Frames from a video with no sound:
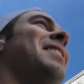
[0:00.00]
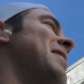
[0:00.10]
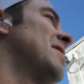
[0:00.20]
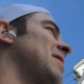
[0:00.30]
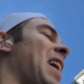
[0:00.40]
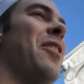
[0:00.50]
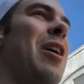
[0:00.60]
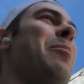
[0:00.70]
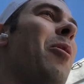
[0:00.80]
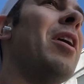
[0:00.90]

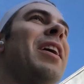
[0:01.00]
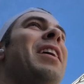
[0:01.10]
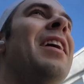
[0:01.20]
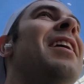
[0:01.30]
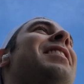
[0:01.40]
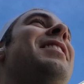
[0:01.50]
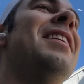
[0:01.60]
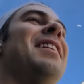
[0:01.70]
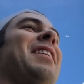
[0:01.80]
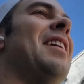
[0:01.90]
Saturday morning
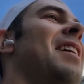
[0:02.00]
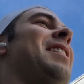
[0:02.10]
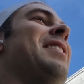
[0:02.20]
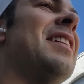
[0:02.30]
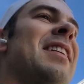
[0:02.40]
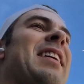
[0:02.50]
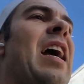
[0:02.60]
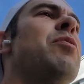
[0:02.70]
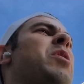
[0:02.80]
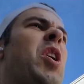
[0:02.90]
guess what's